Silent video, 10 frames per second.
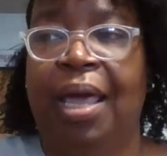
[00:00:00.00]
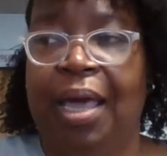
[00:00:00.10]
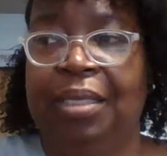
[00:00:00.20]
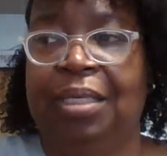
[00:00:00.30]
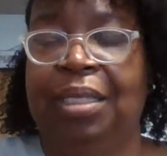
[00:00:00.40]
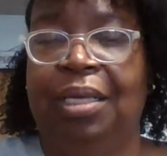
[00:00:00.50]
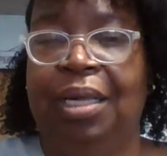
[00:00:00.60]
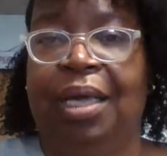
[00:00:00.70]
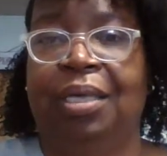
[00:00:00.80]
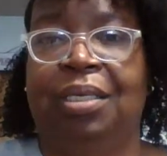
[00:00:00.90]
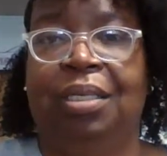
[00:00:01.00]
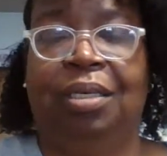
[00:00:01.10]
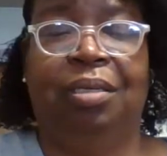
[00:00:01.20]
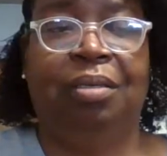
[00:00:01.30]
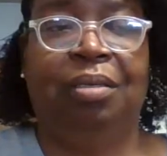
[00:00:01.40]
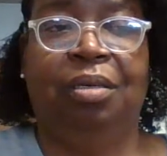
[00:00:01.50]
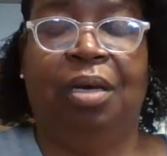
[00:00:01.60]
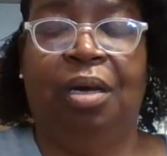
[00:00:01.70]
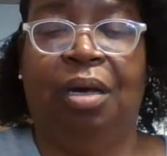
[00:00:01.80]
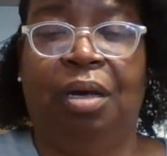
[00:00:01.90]
excellent, excellent
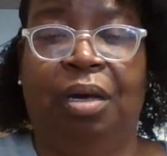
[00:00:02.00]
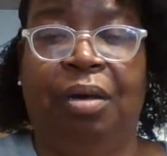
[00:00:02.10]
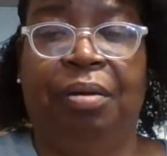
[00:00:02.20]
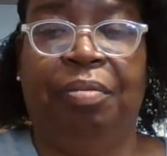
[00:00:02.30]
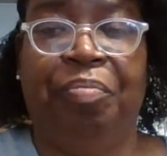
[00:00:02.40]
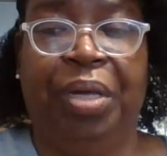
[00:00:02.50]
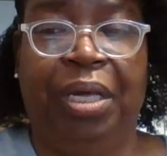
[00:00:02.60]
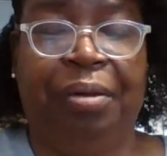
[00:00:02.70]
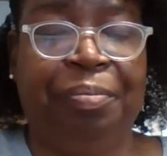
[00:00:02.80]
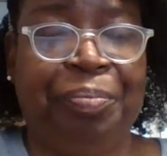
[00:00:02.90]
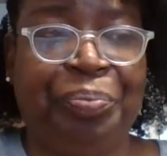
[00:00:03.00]
uh, men.